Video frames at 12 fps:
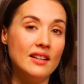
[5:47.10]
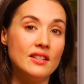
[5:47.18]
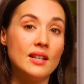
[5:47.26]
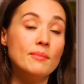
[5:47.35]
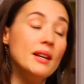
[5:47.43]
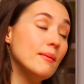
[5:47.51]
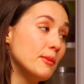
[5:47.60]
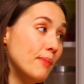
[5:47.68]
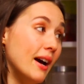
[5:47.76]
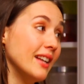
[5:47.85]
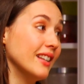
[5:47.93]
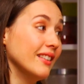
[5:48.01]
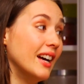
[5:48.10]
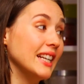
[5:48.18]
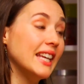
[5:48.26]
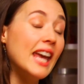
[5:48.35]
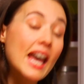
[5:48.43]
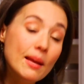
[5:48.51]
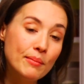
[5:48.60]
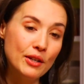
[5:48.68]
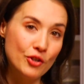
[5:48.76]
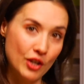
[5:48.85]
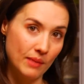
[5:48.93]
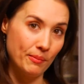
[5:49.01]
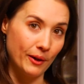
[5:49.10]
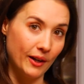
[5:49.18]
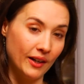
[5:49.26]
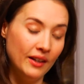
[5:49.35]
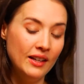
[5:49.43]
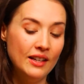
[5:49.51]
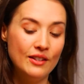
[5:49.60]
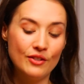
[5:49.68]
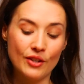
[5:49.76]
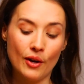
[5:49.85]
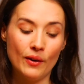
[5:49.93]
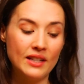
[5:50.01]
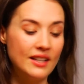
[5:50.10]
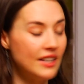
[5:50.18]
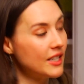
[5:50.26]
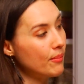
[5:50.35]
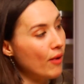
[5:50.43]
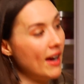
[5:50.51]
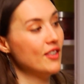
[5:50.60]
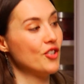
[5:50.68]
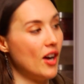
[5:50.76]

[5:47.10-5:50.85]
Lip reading: And sometimes buying online can be cheaper. So it's nice to price